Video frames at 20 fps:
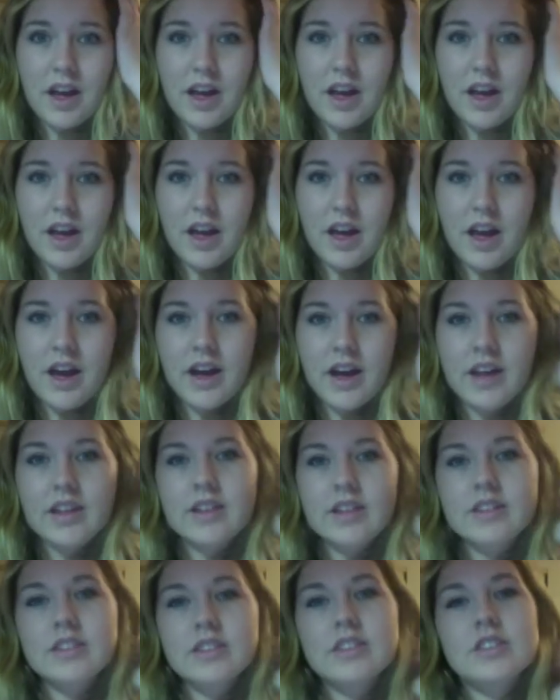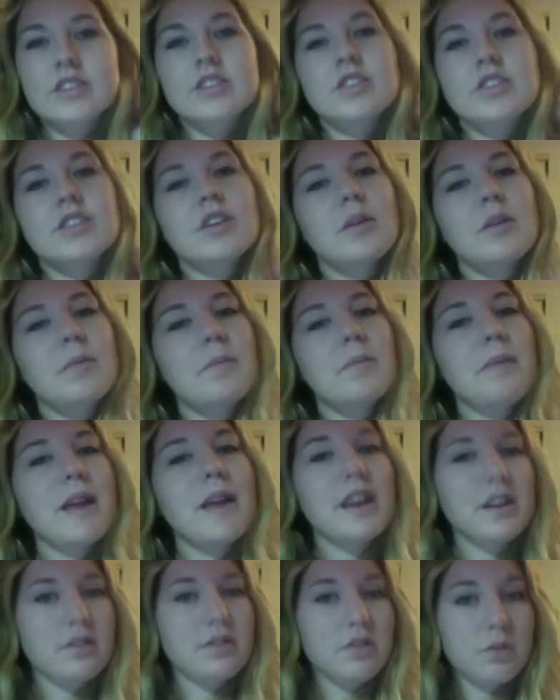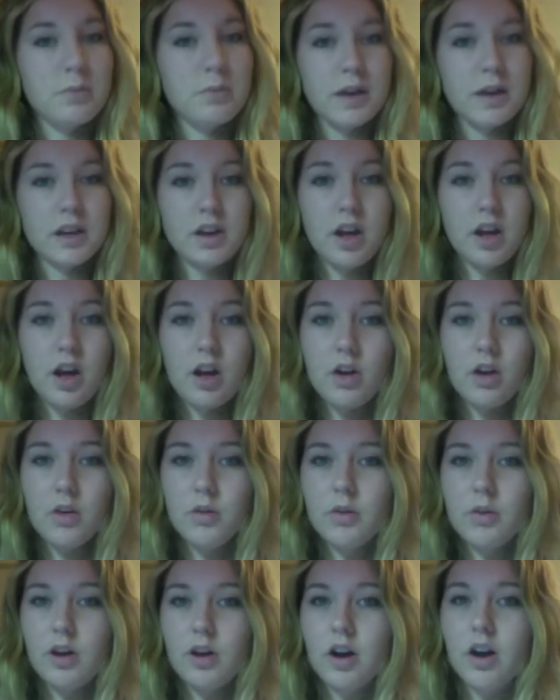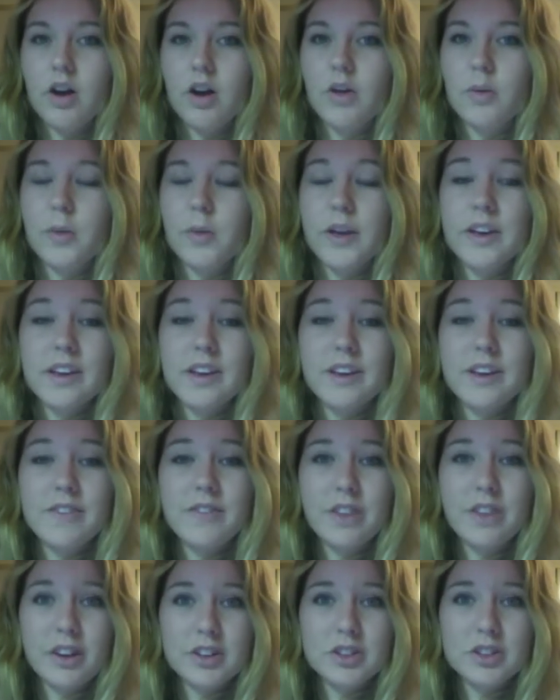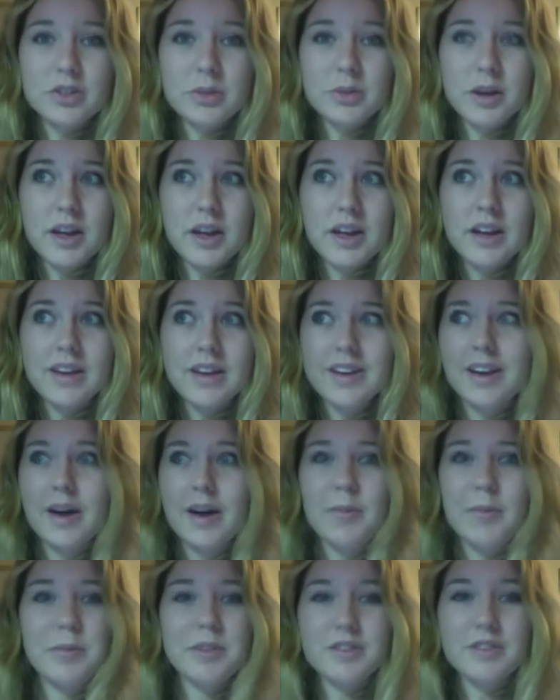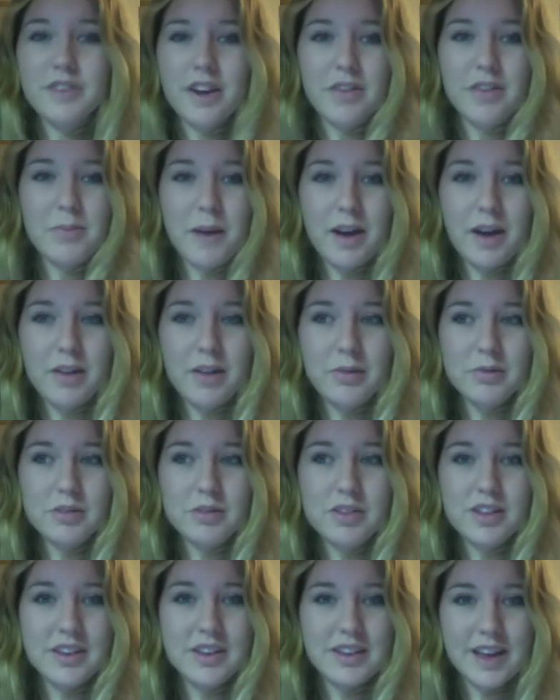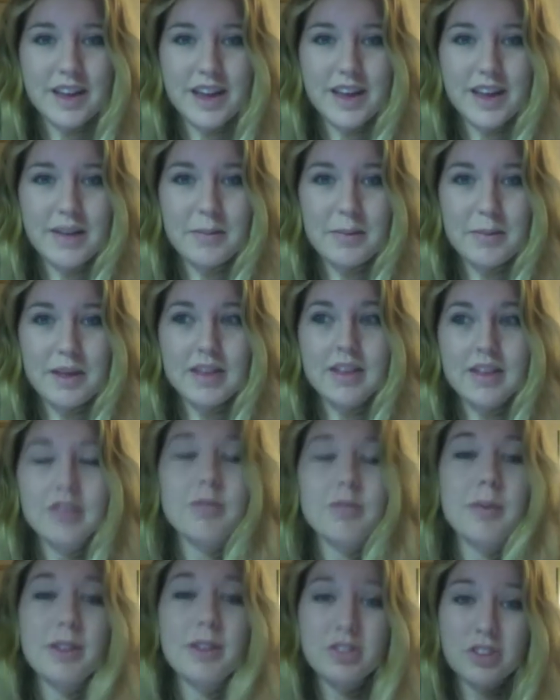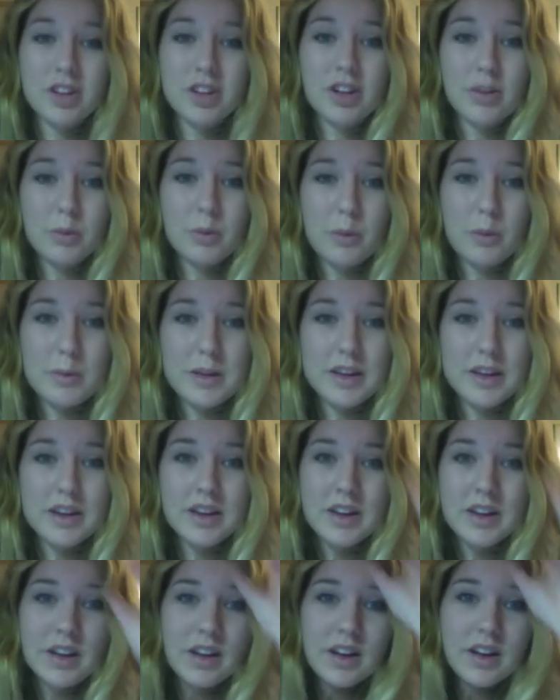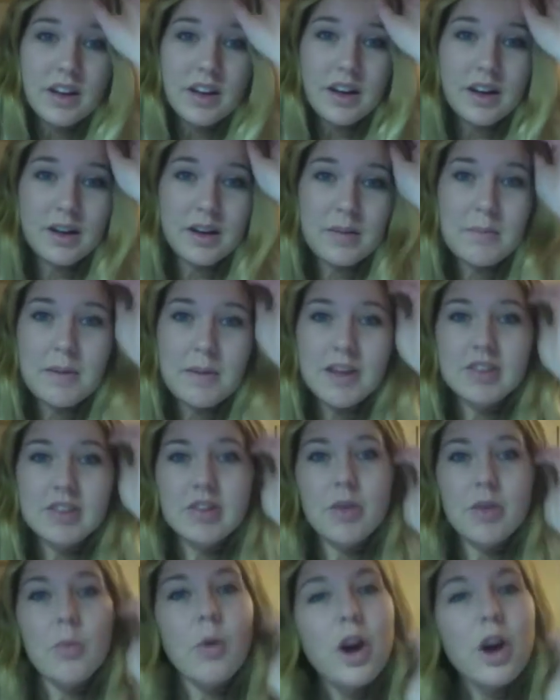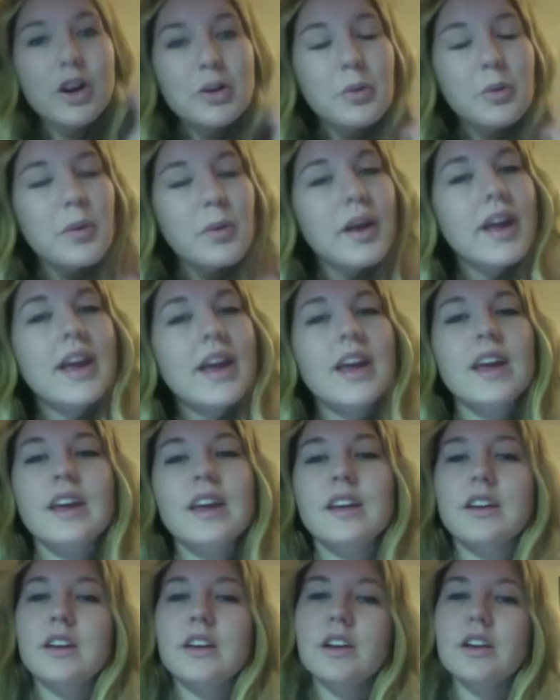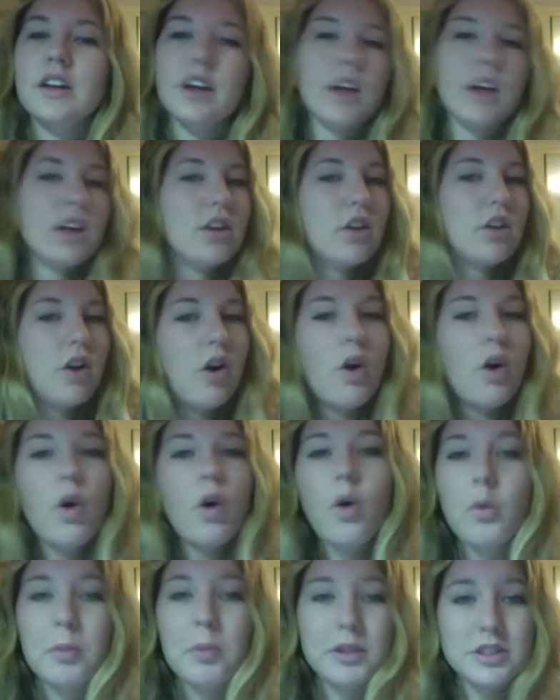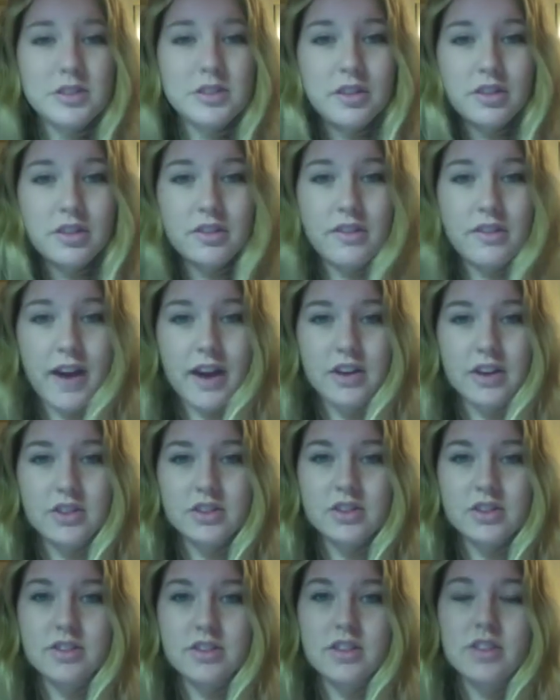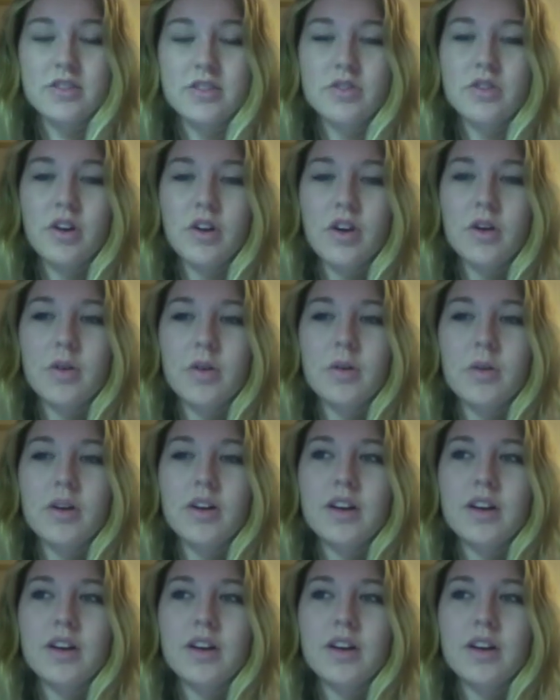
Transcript: as many of you may know, our weight can fluctuate up to five pounds a day, based, especially as women, um, based on water weight and a whole bunch of other factors. So